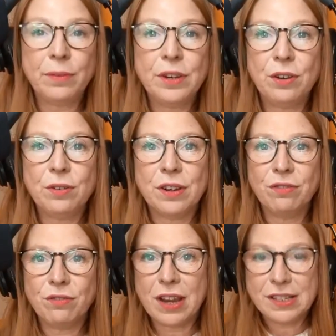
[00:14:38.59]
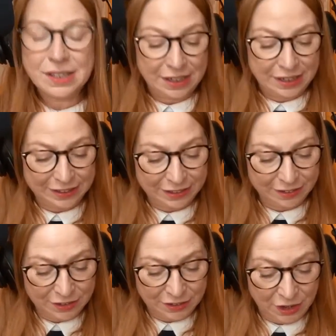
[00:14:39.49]
You can write in little
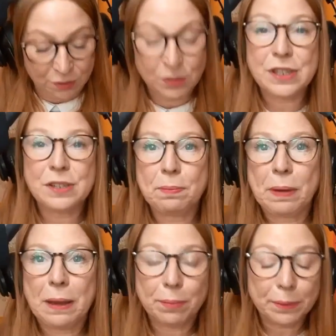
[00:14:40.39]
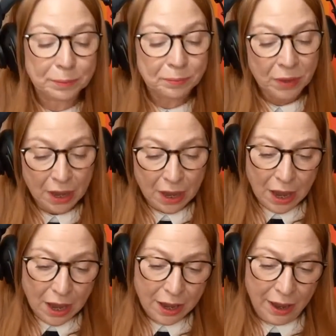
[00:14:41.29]
notes to people.
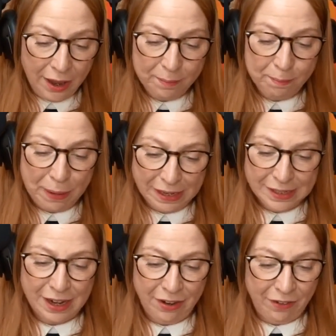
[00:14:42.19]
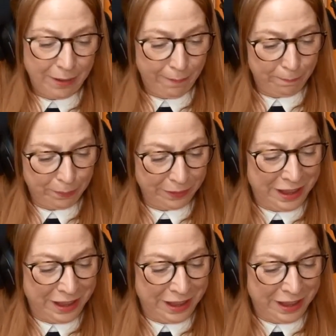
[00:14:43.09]
Picked out a couple.